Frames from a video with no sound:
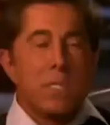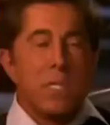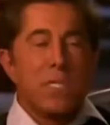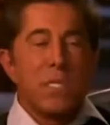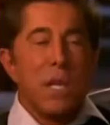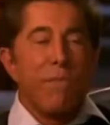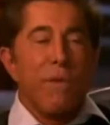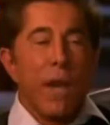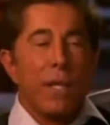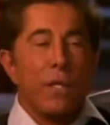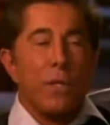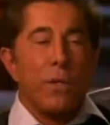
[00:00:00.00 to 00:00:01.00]
To see if I
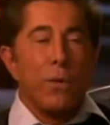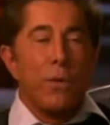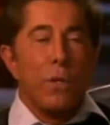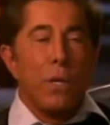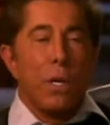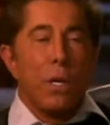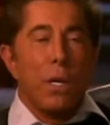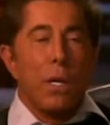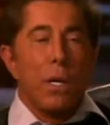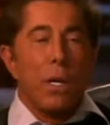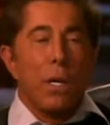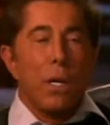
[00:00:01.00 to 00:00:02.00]
could do,
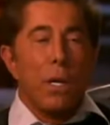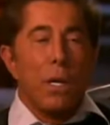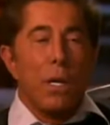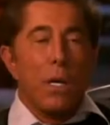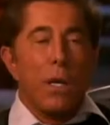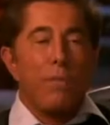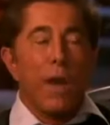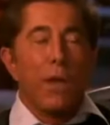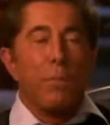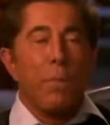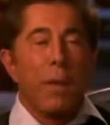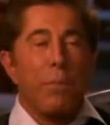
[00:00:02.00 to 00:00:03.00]
if I
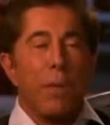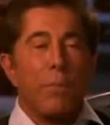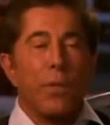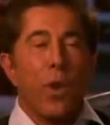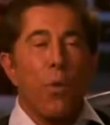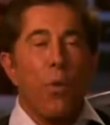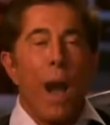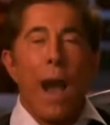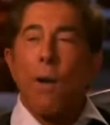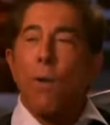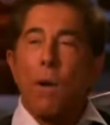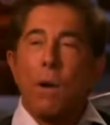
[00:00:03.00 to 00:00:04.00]
could make people go wow.